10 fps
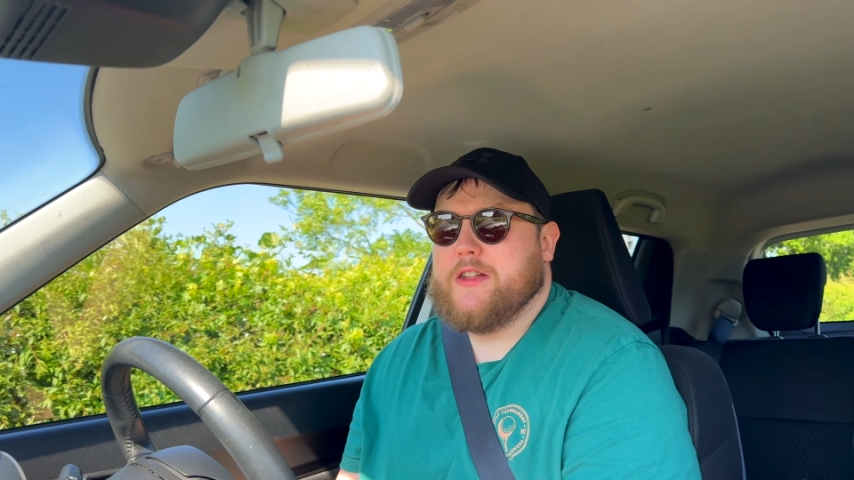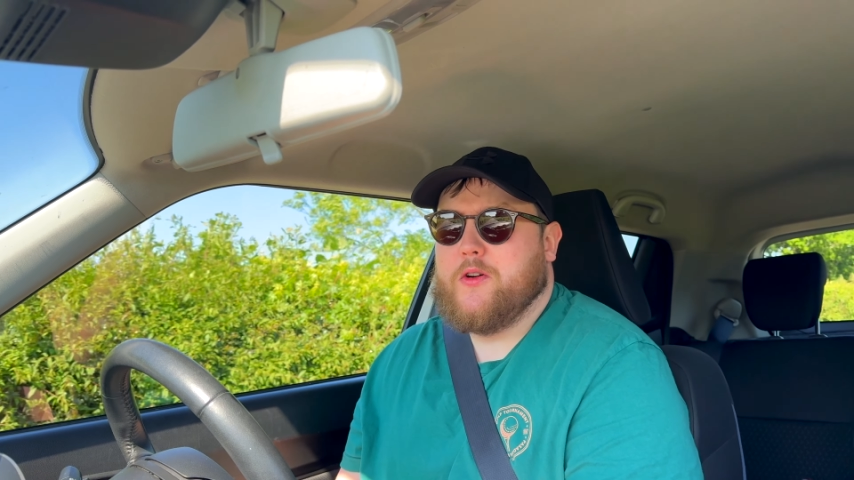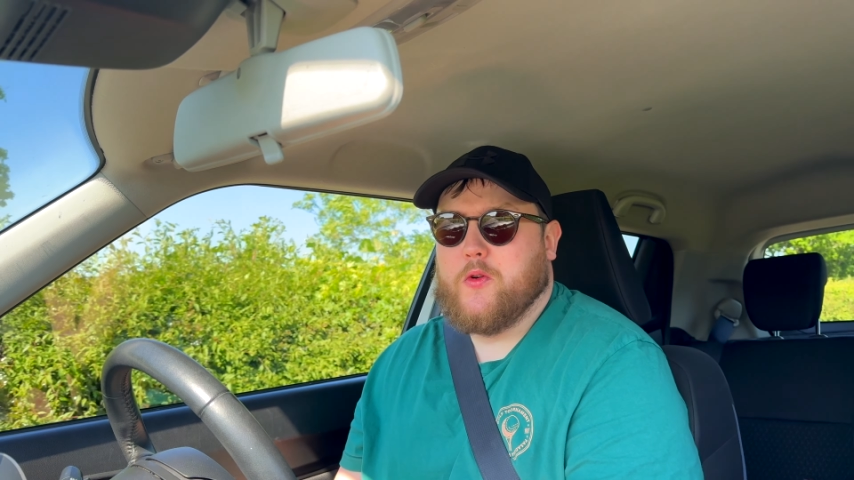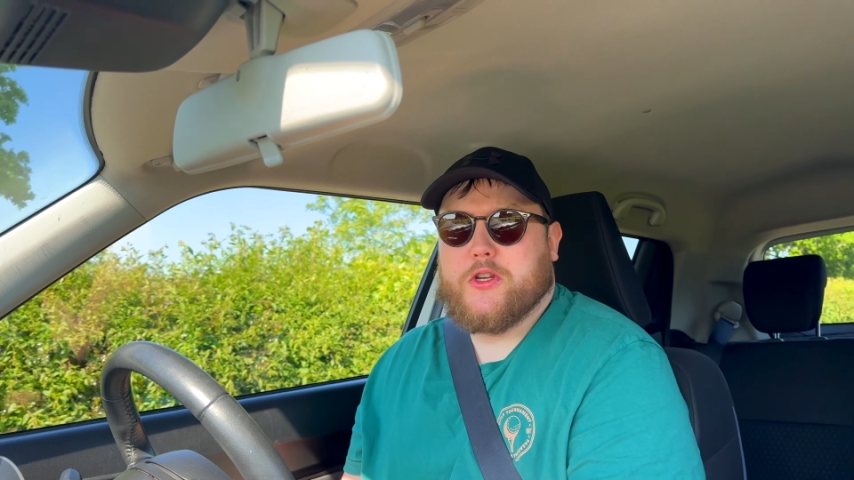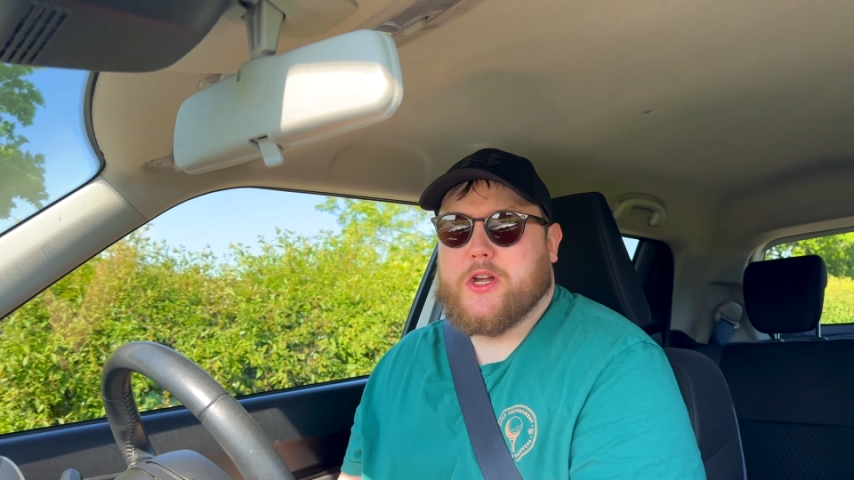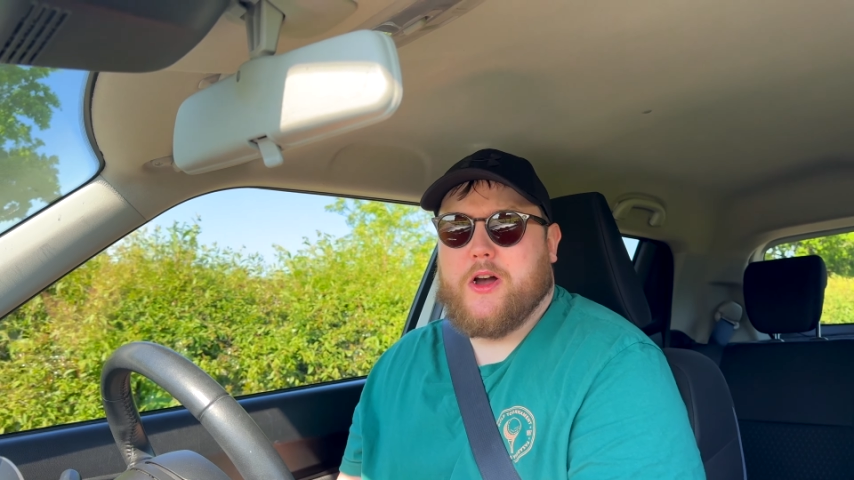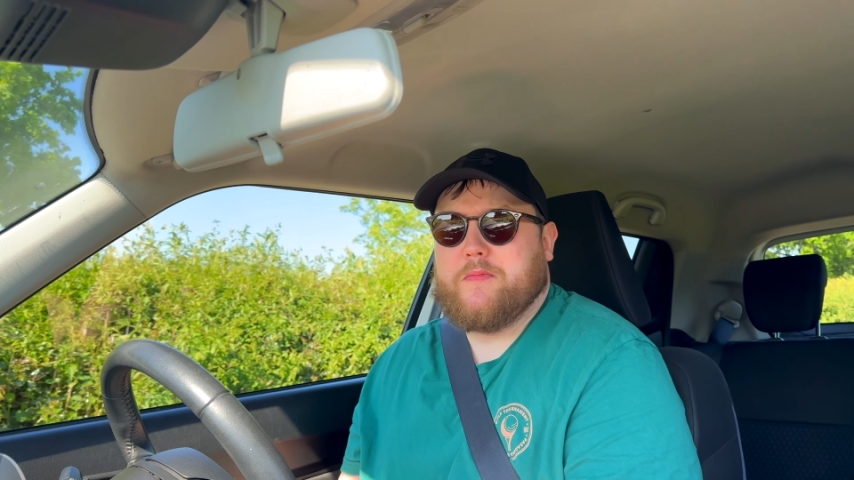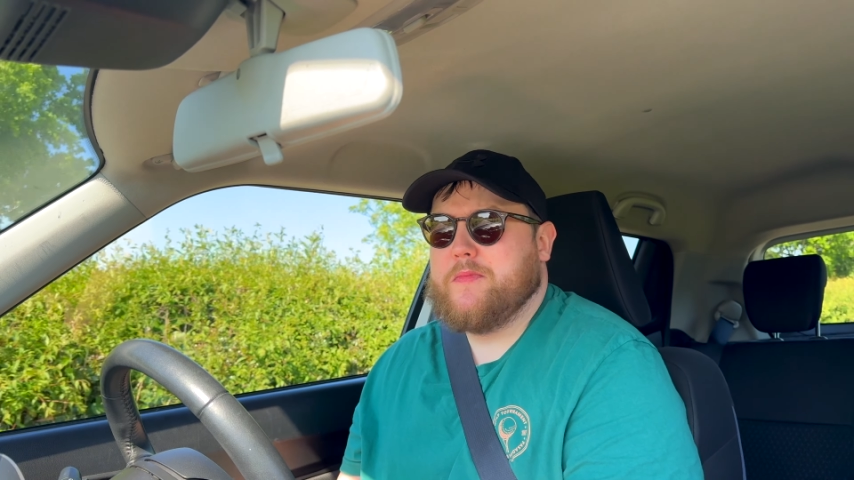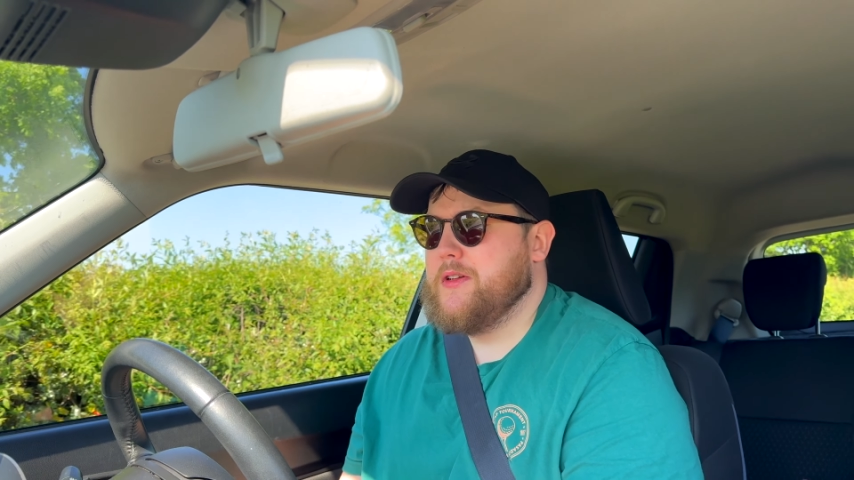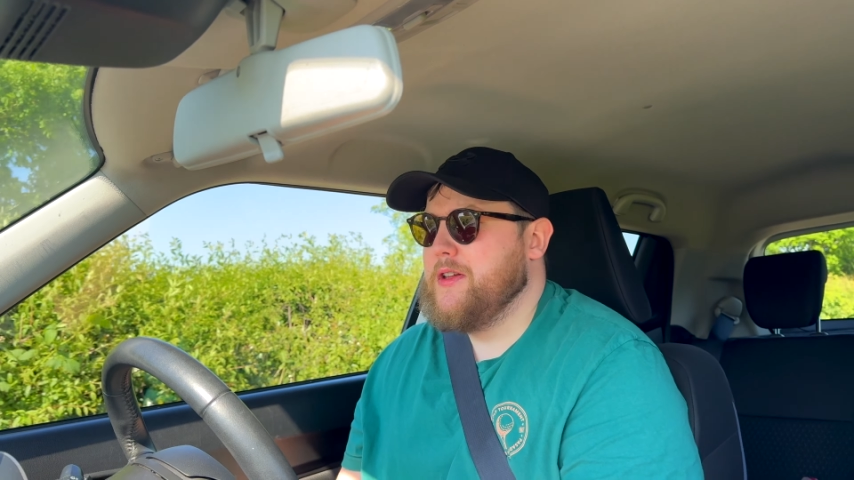all the
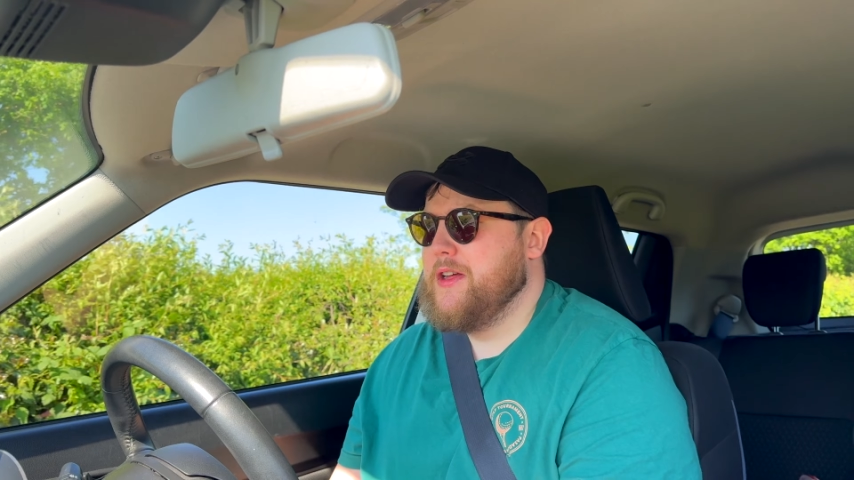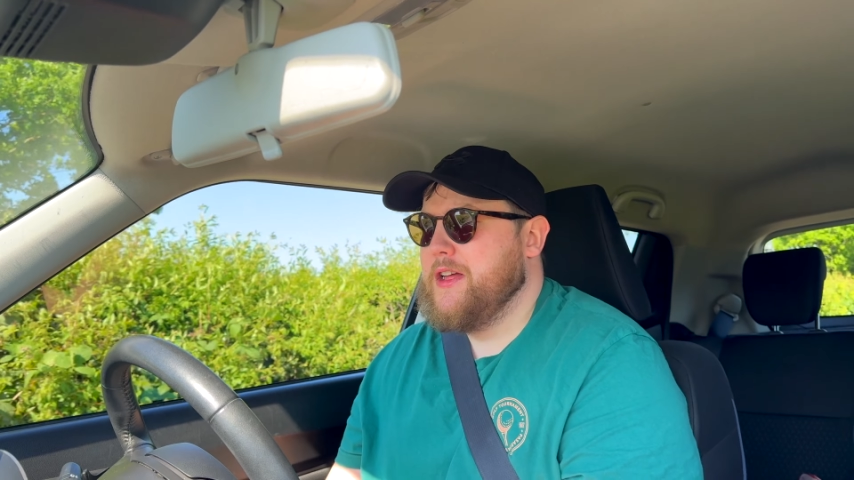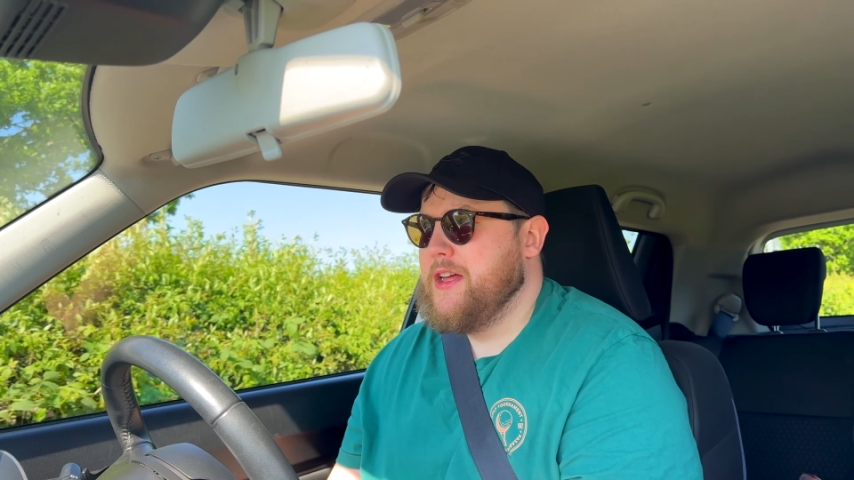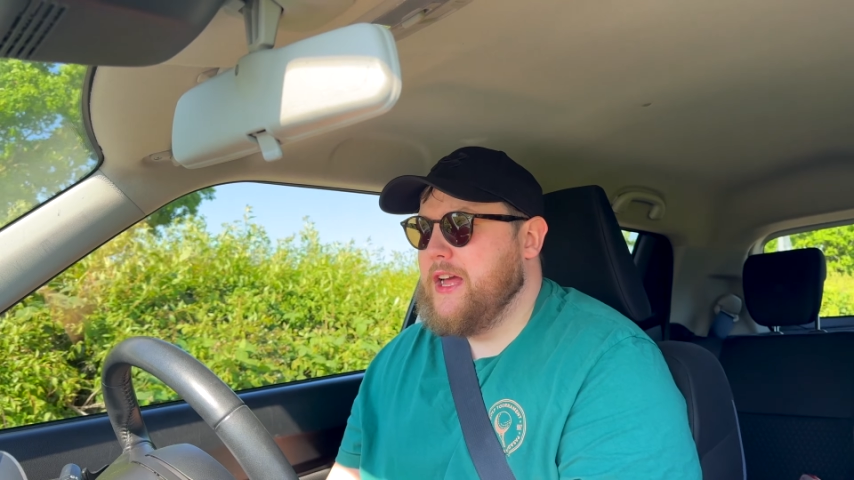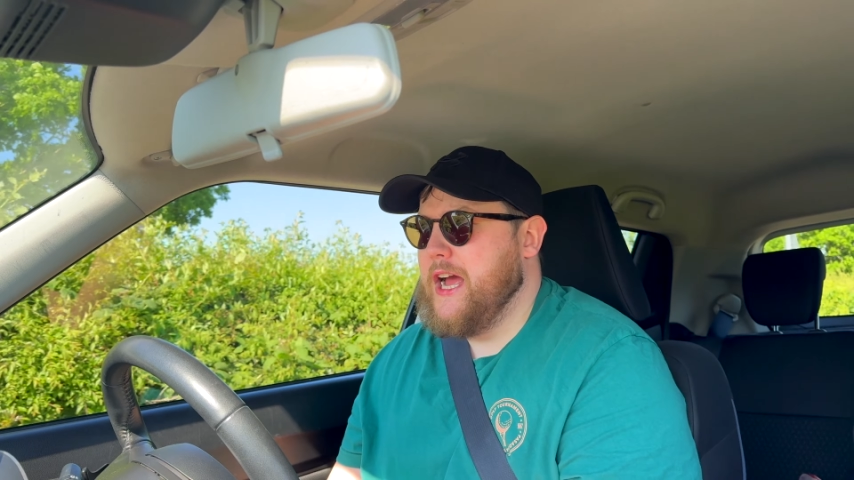time.